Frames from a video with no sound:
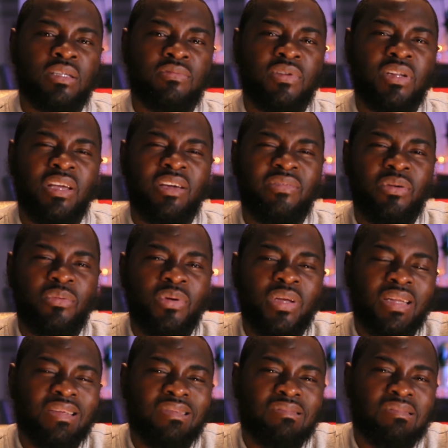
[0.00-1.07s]
this video if you
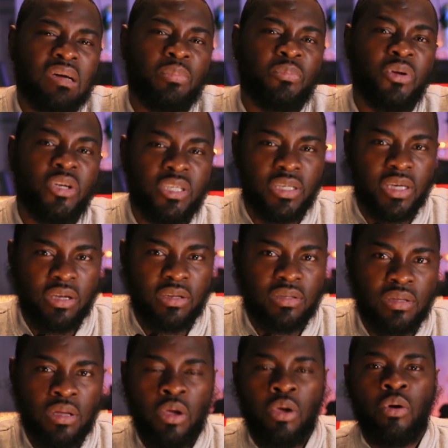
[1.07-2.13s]
really
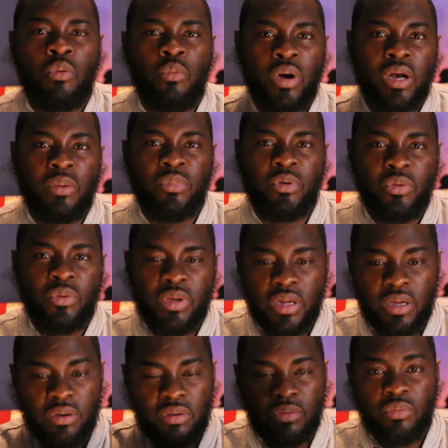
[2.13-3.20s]
appreciate what I'm doing
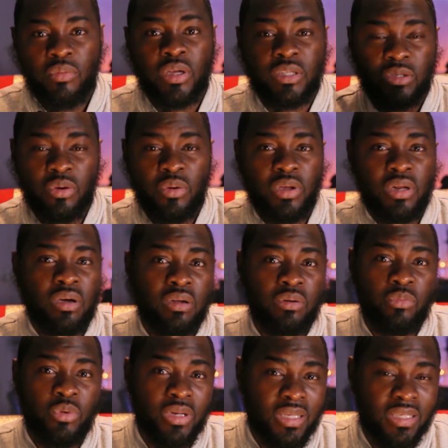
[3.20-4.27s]
and what's going on
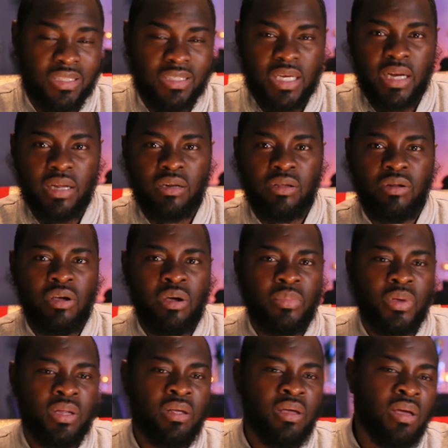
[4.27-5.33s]
with this channel, you know what I
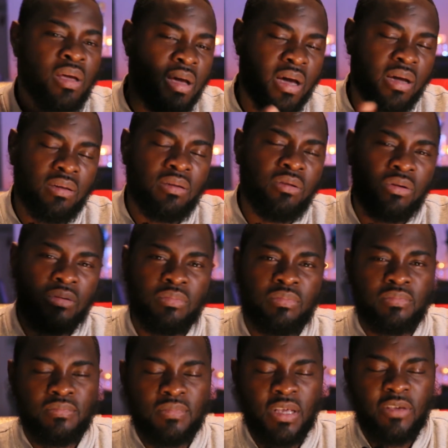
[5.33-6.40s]
mean? And you know,
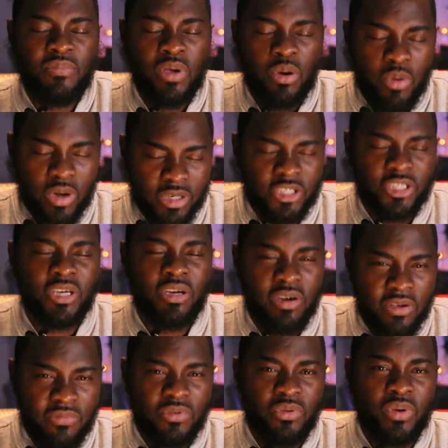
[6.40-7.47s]
give me a one share
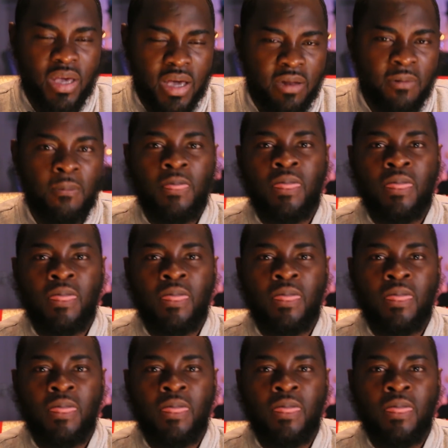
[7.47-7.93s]
if you can.